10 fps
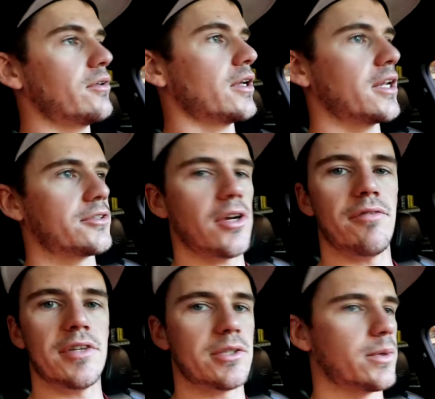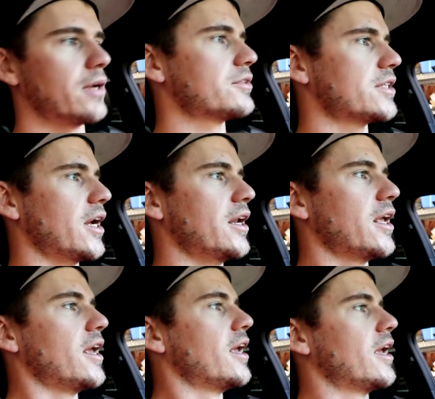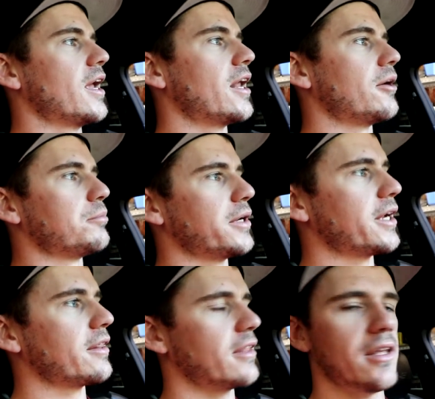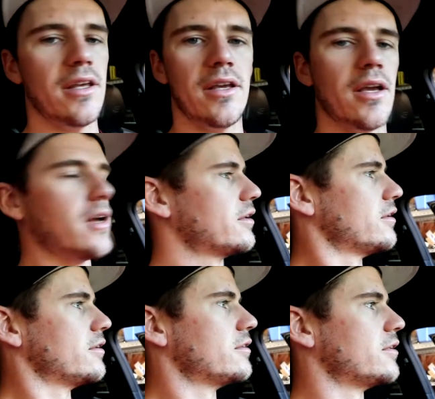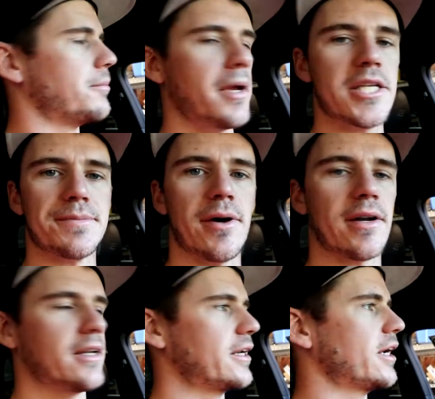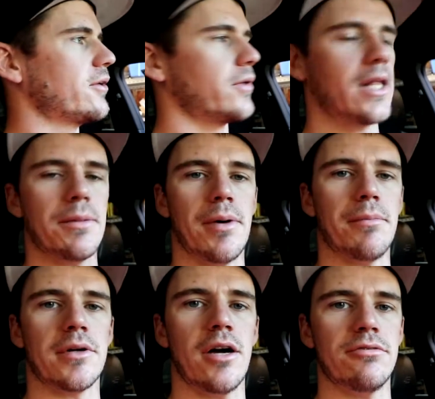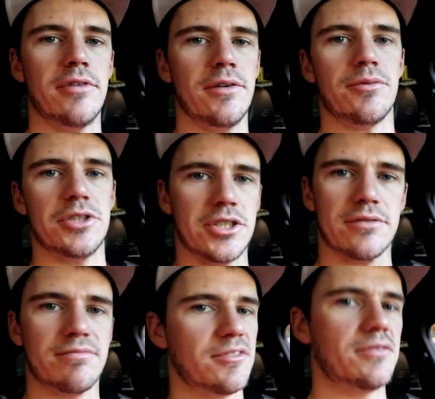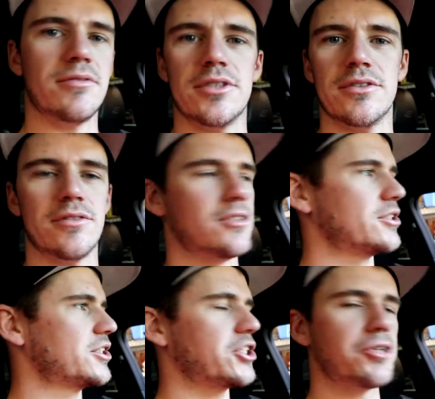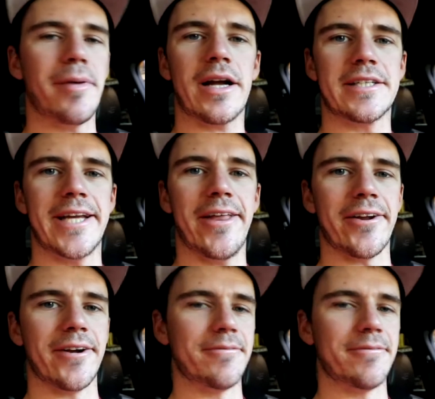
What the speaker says: I'm gonna drive this one outside, and I'll bring the base model in here, get the bumper off of it, and we'll just stitch her back together.